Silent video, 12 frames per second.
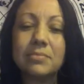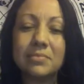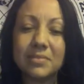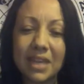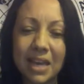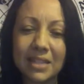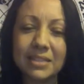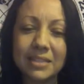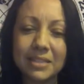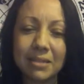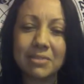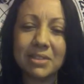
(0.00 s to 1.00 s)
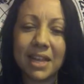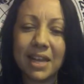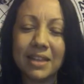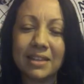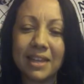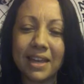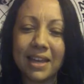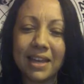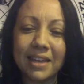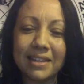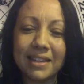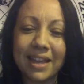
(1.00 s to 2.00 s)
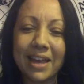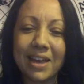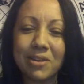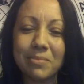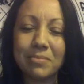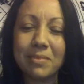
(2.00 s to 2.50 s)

yes, I'm glad they help.